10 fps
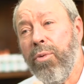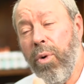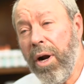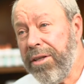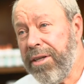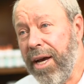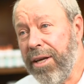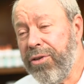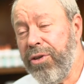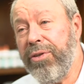What it
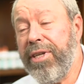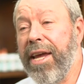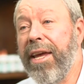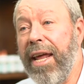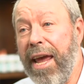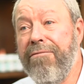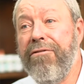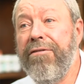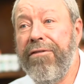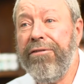does, you take it
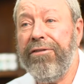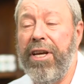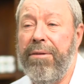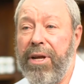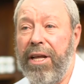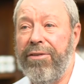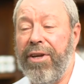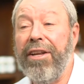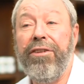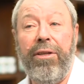every 15 minutes
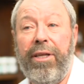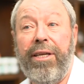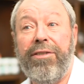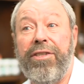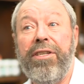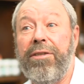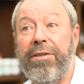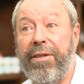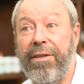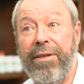until
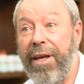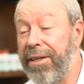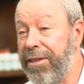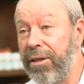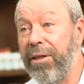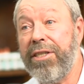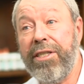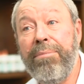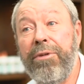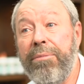the
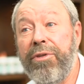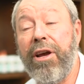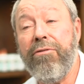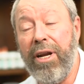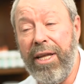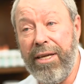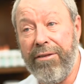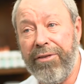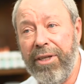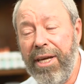symptoms are
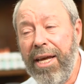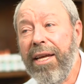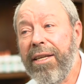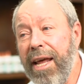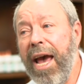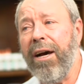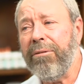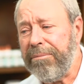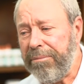relieved. Now,